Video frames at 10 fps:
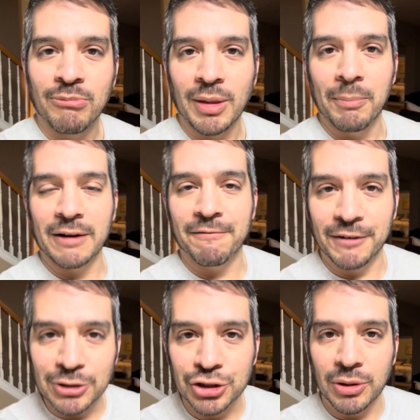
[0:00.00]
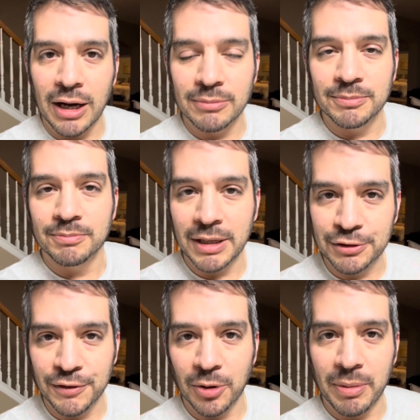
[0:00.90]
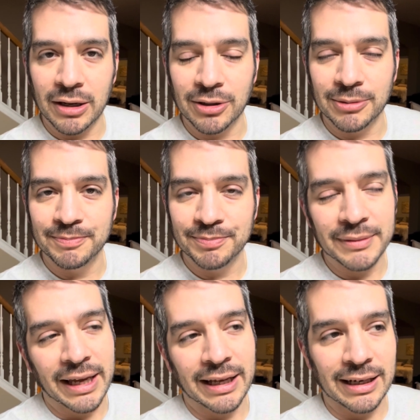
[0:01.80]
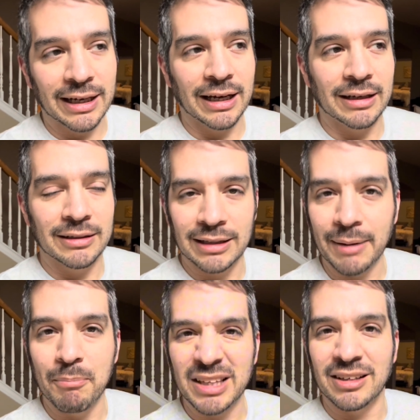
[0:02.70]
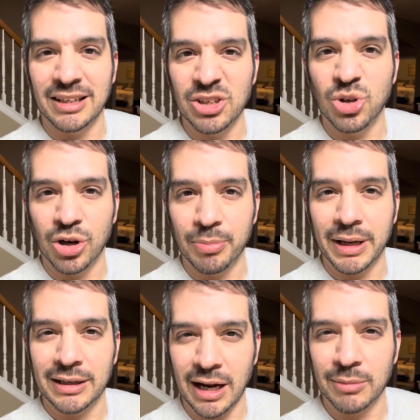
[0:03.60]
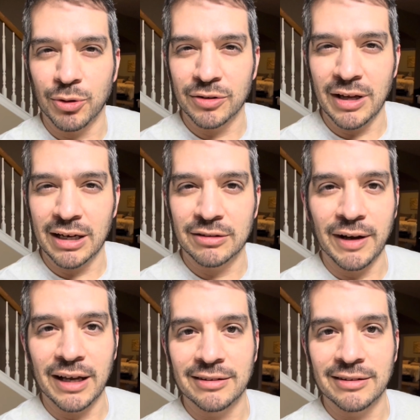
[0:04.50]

but it fills you up, makes you feel better, and like mentally you go to bed kind of more satisfied.